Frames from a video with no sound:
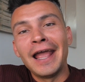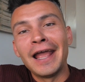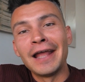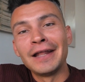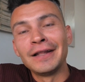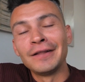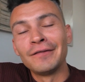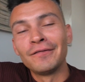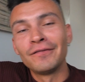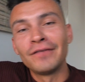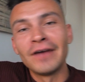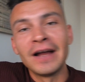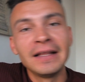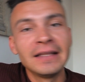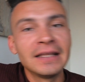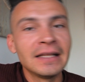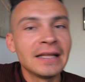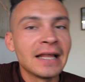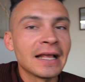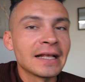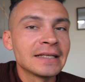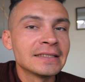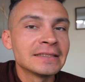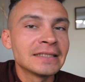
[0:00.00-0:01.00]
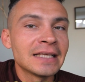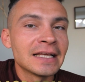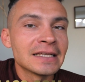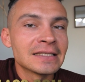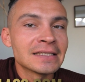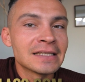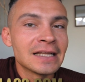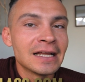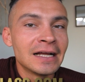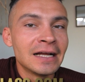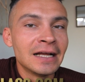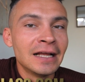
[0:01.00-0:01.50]
and find the next
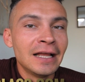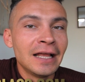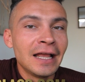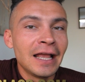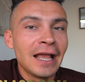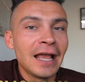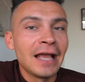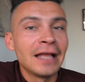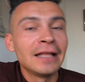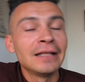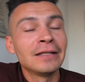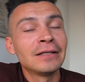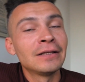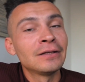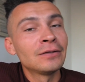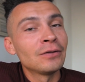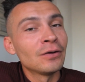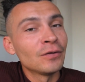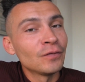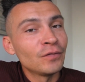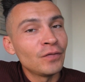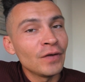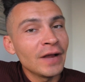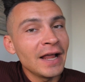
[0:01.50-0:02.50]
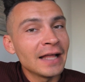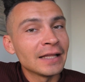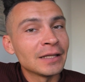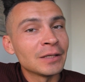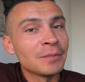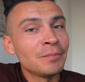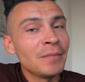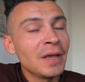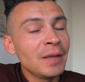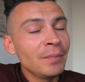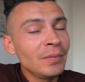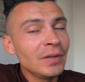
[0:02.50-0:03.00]
Tesla. And don't
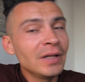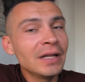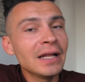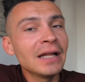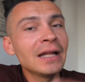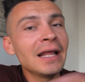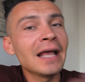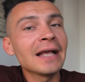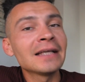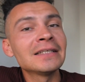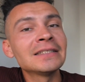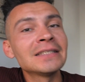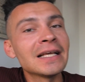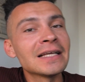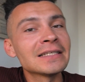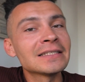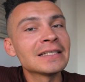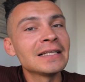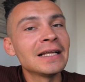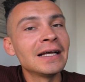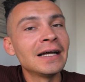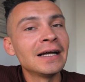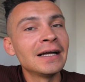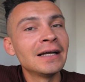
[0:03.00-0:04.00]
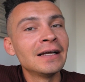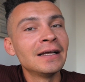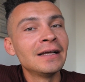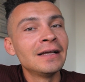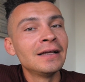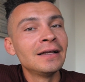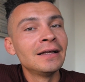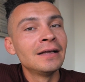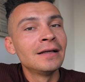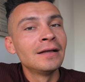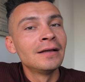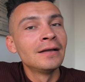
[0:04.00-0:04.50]
forget, maybe the next Tesla
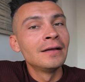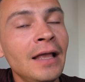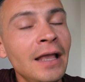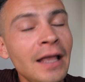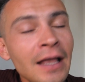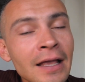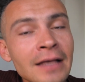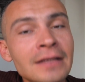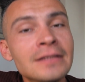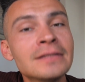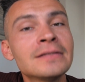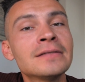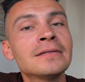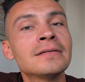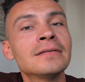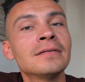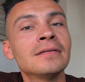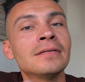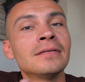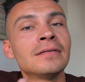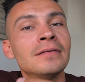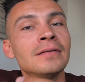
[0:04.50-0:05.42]
is